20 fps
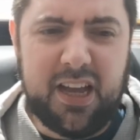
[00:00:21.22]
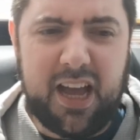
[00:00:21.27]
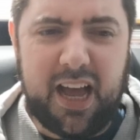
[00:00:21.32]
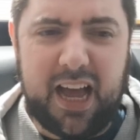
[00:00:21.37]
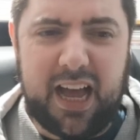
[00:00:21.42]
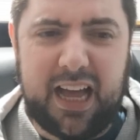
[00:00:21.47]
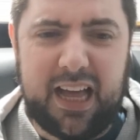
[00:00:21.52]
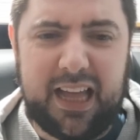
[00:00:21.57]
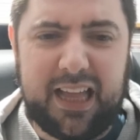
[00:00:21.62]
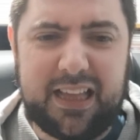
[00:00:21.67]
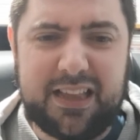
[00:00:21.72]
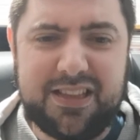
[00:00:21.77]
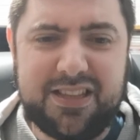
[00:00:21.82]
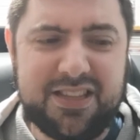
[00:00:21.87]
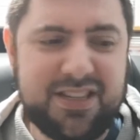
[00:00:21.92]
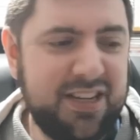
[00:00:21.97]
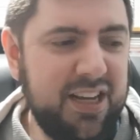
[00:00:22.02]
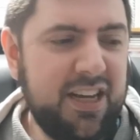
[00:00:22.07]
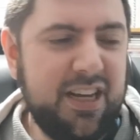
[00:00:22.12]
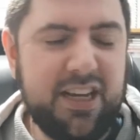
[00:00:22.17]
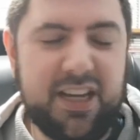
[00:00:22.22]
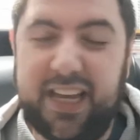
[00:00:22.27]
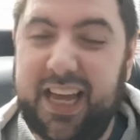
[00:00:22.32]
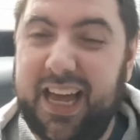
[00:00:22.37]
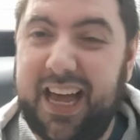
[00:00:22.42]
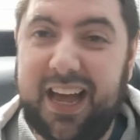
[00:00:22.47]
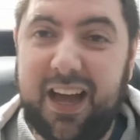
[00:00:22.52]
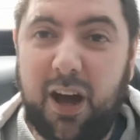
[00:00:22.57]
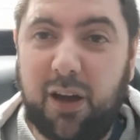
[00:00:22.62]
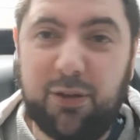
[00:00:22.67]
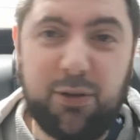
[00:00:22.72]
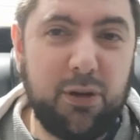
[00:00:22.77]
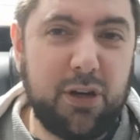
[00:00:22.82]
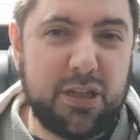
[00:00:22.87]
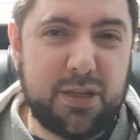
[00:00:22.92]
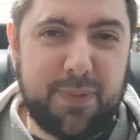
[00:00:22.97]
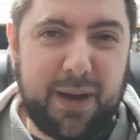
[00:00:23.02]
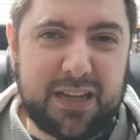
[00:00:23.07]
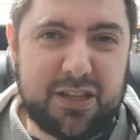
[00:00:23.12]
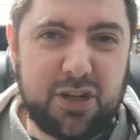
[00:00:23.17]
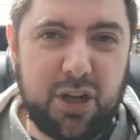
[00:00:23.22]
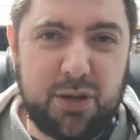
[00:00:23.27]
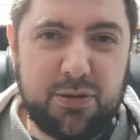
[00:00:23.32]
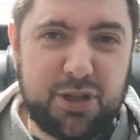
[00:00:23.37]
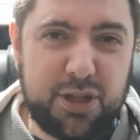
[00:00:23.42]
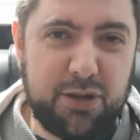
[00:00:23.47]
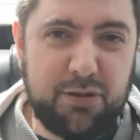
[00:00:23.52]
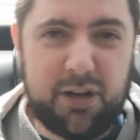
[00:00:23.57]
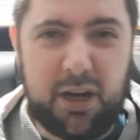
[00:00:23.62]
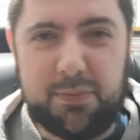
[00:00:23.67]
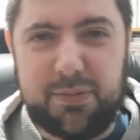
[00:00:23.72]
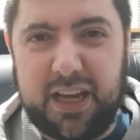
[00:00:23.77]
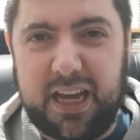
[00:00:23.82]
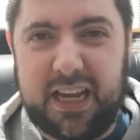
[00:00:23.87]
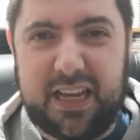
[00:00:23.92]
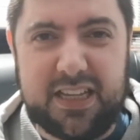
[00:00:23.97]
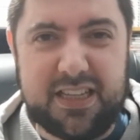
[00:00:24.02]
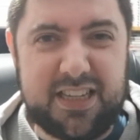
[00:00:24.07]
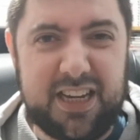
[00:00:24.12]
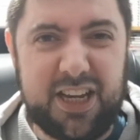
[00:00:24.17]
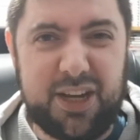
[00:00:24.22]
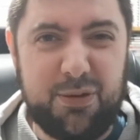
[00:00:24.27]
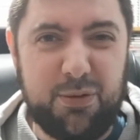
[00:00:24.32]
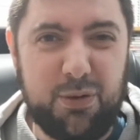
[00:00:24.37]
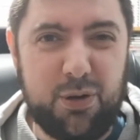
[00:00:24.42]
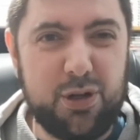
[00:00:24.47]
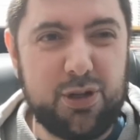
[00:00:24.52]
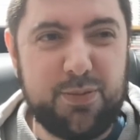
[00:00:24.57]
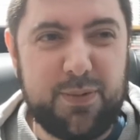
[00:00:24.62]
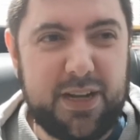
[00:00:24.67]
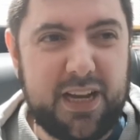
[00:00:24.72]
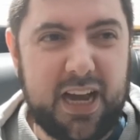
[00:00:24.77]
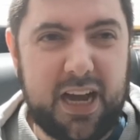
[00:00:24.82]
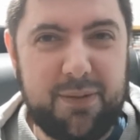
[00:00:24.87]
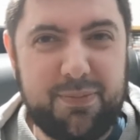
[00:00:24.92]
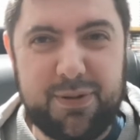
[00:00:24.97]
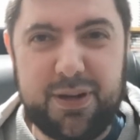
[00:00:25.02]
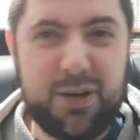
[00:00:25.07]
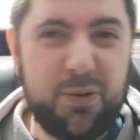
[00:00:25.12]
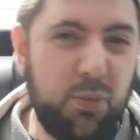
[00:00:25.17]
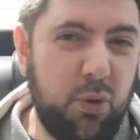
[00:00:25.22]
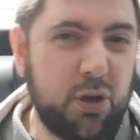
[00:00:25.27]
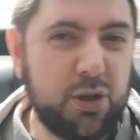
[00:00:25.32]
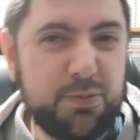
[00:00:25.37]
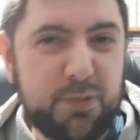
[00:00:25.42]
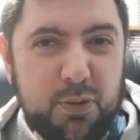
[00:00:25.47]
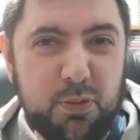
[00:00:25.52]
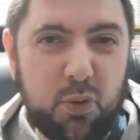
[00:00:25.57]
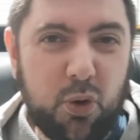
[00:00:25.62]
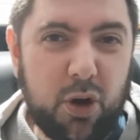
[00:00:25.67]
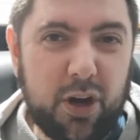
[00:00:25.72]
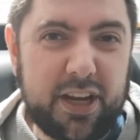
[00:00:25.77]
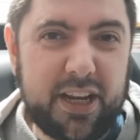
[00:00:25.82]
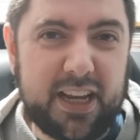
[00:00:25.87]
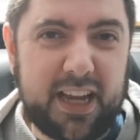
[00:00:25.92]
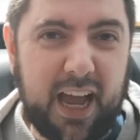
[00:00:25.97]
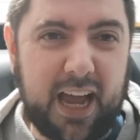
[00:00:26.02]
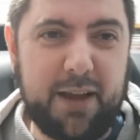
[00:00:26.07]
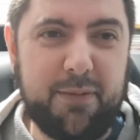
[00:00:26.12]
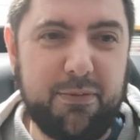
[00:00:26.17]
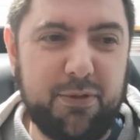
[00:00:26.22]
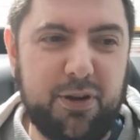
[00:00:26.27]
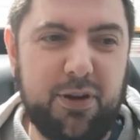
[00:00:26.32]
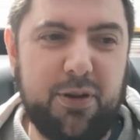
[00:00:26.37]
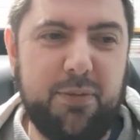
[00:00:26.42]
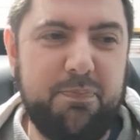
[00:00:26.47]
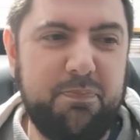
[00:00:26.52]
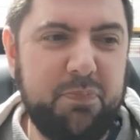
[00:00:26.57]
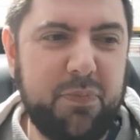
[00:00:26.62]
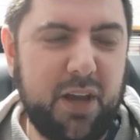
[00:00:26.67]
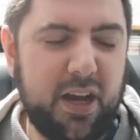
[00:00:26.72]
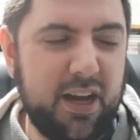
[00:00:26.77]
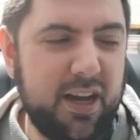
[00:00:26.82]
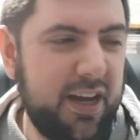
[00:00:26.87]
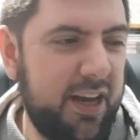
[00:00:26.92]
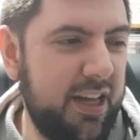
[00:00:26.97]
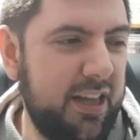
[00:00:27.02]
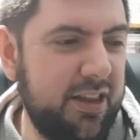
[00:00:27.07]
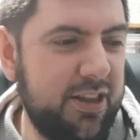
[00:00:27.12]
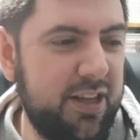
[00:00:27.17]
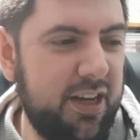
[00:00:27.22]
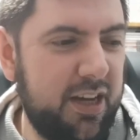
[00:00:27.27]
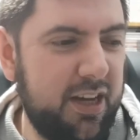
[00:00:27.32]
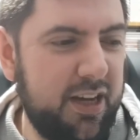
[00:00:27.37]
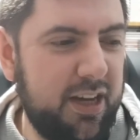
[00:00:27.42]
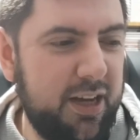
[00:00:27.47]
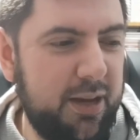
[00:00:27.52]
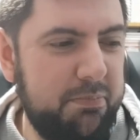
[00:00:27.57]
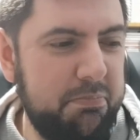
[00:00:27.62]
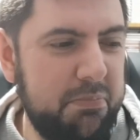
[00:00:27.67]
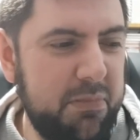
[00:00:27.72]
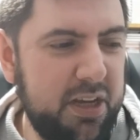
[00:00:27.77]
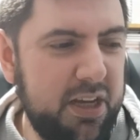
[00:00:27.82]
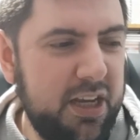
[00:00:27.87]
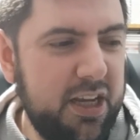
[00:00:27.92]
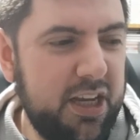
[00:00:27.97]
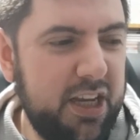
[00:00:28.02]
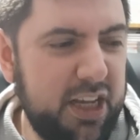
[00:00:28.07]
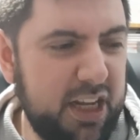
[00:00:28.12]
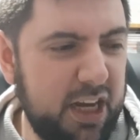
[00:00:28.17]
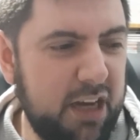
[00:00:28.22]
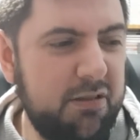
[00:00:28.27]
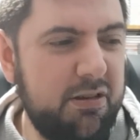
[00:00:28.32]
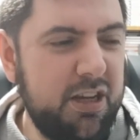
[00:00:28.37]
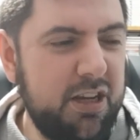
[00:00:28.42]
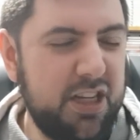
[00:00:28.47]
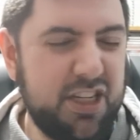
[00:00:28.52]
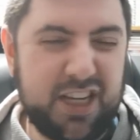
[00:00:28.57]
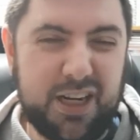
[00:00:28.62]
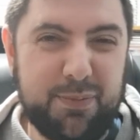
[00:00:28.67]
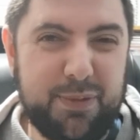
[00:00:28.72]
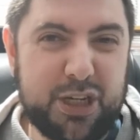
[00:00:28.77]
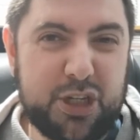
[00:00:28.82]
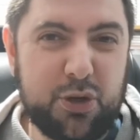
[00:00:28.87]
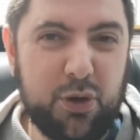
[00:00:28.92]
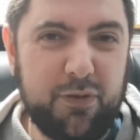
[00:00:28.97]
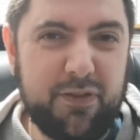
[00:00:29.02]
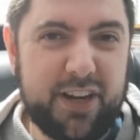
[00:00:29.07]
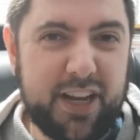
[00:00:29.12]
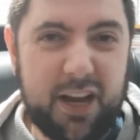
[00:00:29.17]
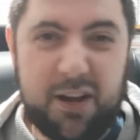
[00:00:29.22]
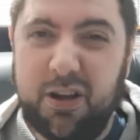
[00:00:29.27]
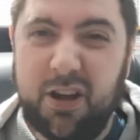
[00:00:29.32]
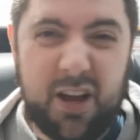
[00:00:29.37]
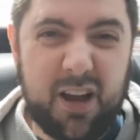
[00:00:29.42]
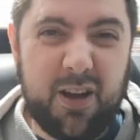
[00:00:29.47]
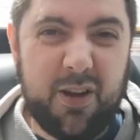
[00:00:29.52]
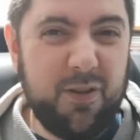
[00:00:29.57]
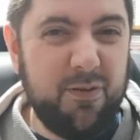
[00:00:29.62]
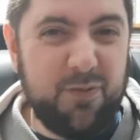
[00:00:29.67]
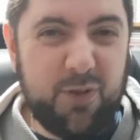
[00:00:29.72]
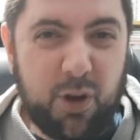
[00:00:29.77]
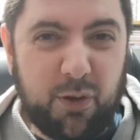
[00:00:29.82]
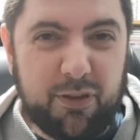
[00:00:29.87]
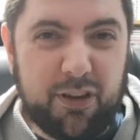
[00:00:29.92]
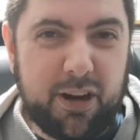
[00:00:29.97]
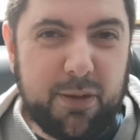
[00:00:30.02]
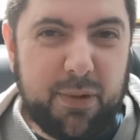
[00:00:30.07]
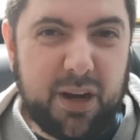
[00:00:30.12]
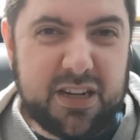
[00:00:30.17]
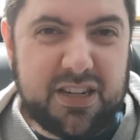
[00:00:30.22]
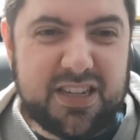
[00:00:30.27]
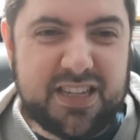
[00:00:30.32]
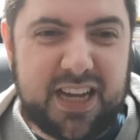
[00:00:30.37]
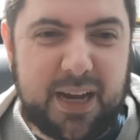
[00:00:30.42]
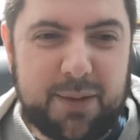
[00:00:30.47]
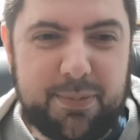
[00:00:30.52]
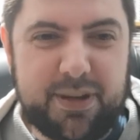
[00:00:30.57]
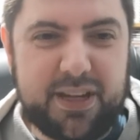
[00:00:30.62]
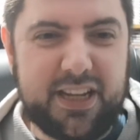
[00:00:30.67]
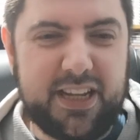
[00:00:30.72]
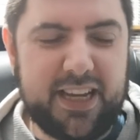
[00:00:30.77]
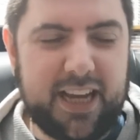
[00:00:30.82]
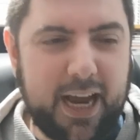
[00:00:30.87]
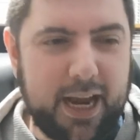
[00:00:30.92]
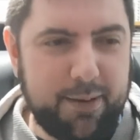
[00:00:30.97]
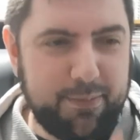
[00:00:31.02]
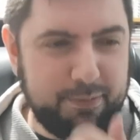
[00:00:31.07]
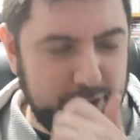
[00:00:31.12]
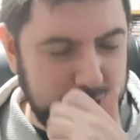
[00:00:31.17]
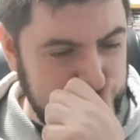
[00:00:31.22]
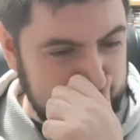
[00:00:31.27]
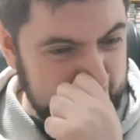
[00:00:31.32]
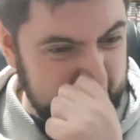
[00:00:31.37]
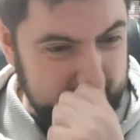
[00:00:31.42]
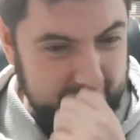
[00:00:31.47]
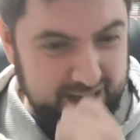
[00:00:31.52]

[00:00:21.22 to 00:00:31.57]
And yeah, I thought it's about time to do an update, tell you what's been happening, what's been what in the game room. And you know, it's going to be a short video. Not very much has happened in the game room